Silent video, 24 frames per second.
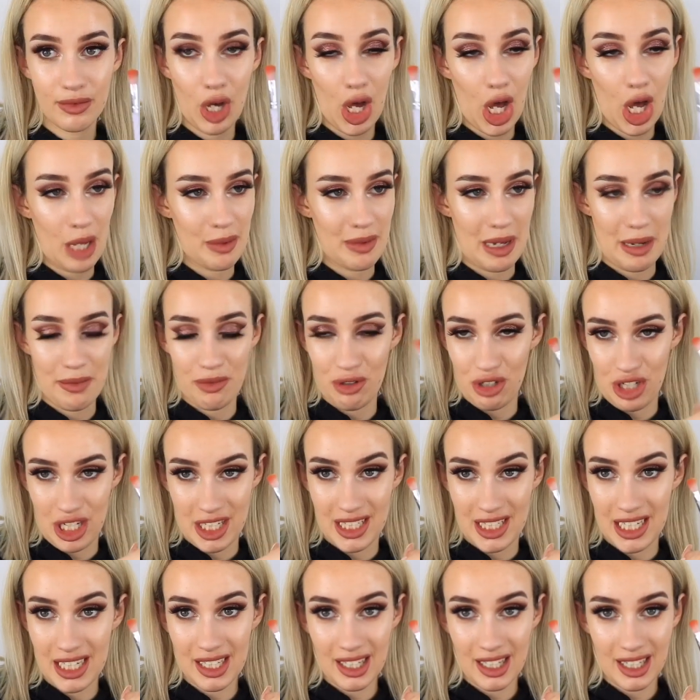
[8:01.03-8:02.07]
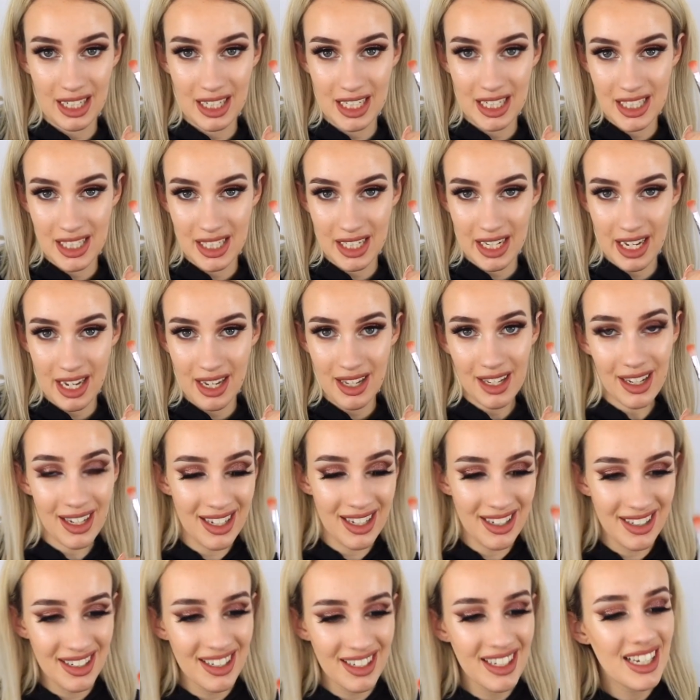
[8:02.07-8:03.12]
All my brushes need cleaning today.
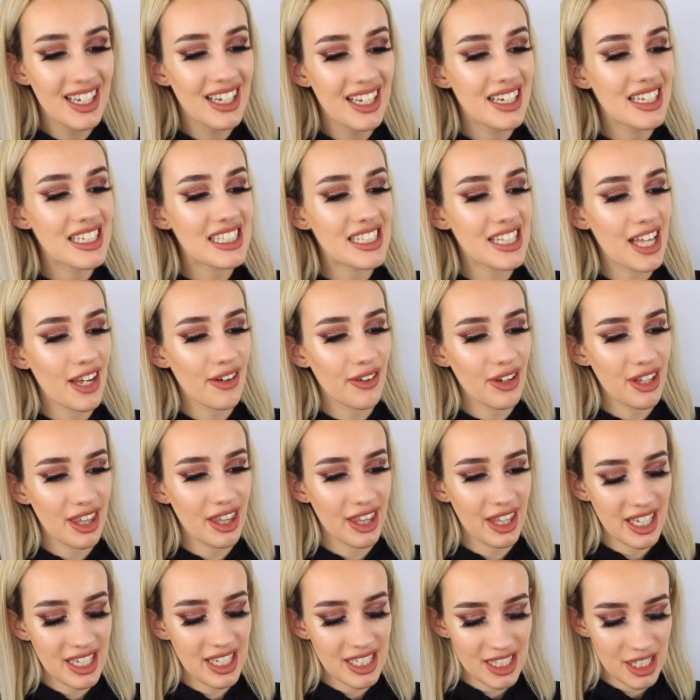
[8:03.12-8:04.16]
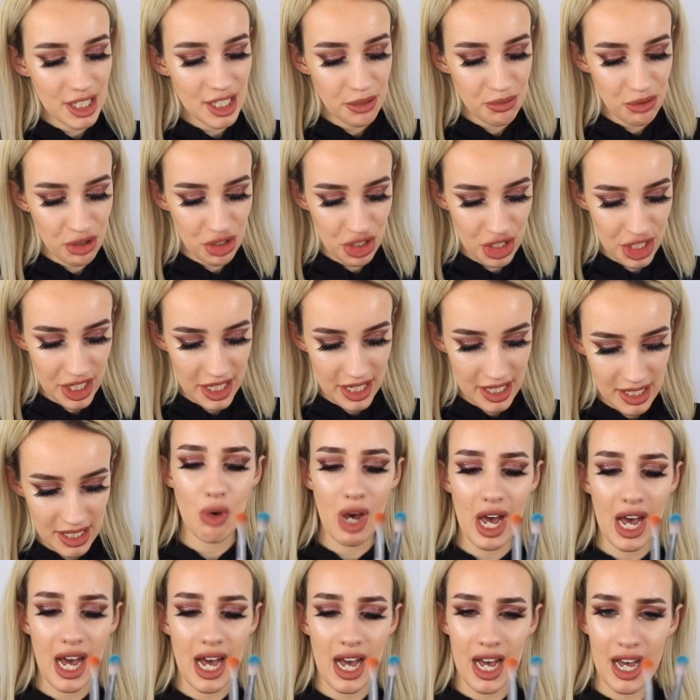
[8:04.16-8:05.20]
So these two brushes
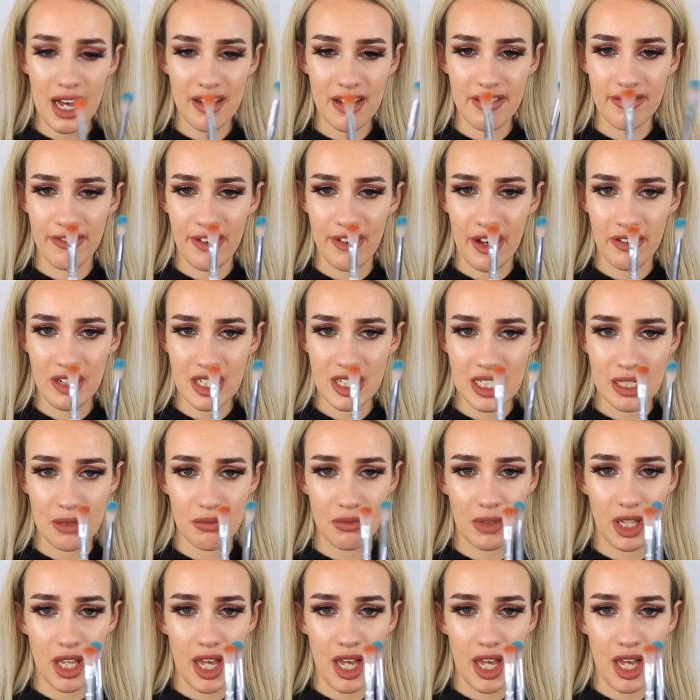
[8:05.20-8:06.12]
are very similar.